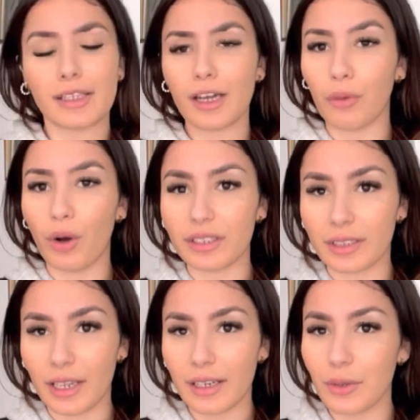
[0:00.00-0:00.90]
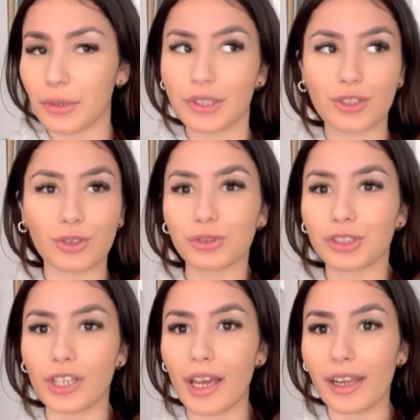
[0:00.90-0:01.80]
I walked in. He was so
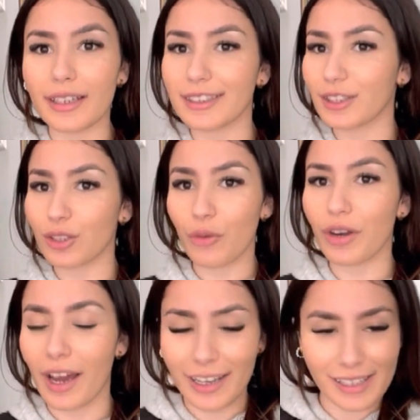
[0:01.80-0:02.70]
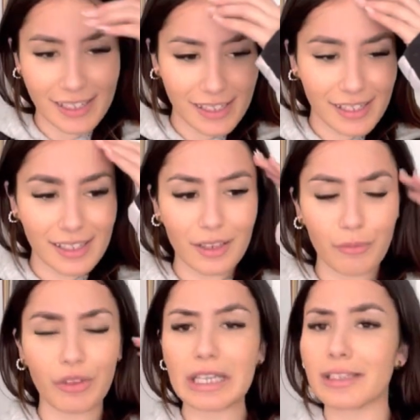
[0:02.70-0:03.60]
chill. He's so nice.
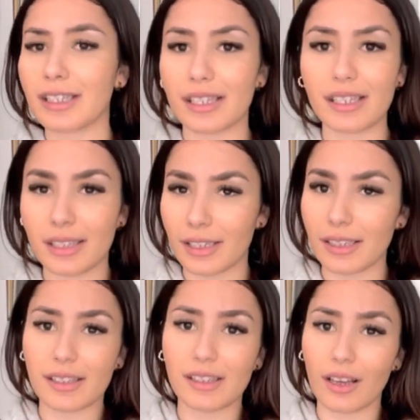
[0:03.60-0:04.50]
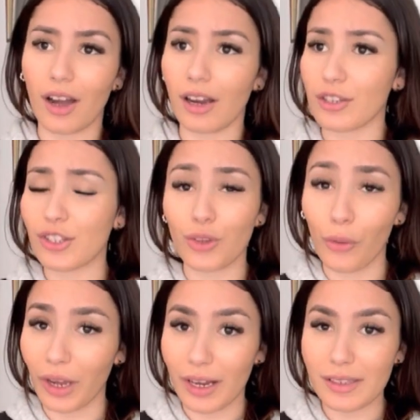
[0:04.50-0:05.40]
His assistants are so
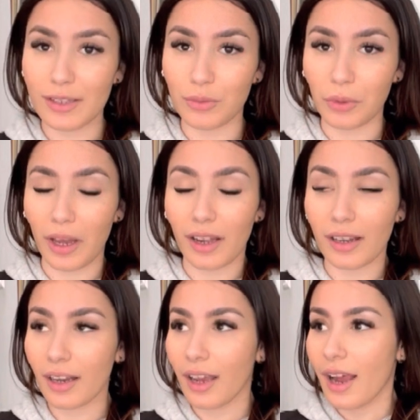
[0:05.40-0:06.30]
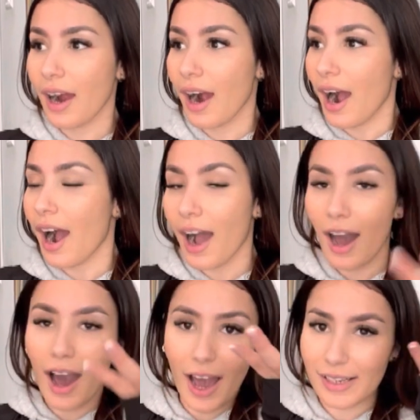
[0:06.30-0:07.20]
nice as well.
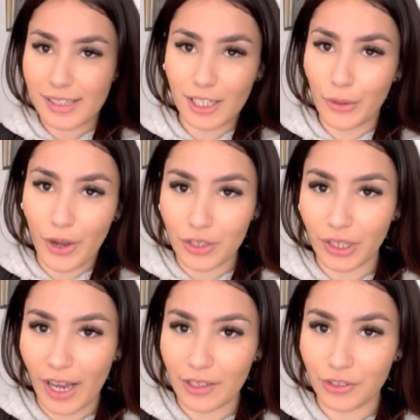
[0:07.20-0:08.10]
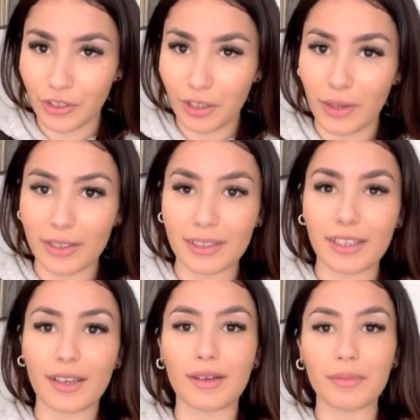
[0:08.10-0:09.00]
I see why you guys recommended
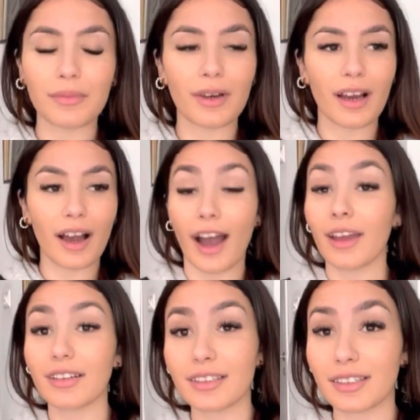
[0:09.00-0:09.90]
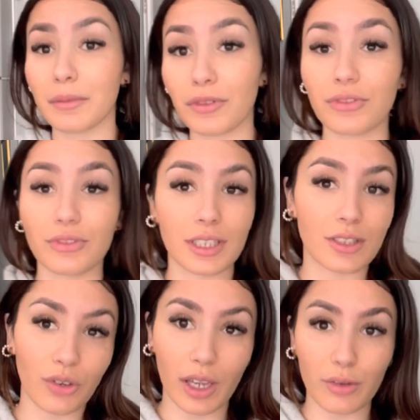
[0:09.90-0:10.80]
him. I asked him if it's
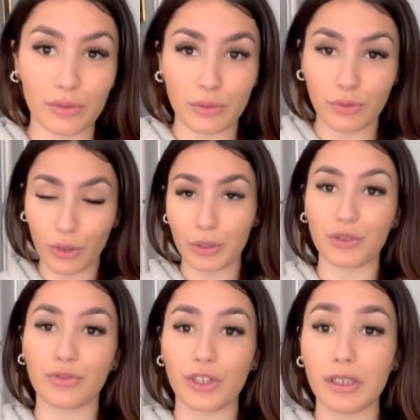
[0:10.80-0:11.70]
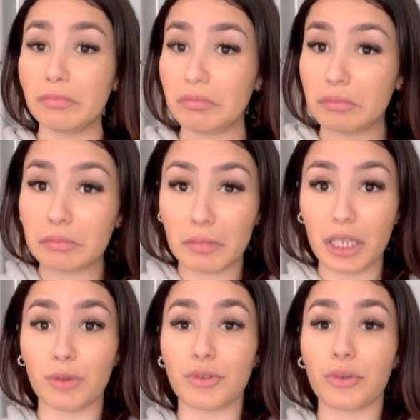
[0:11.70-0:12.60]
okay for me to film. He
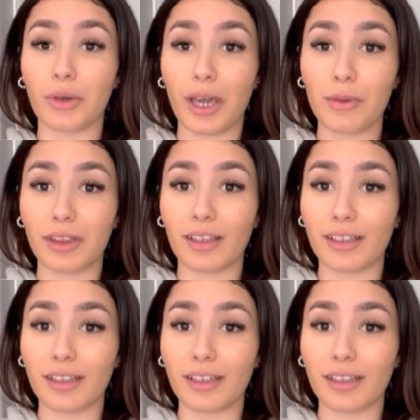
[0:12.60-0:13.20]
was okay with it.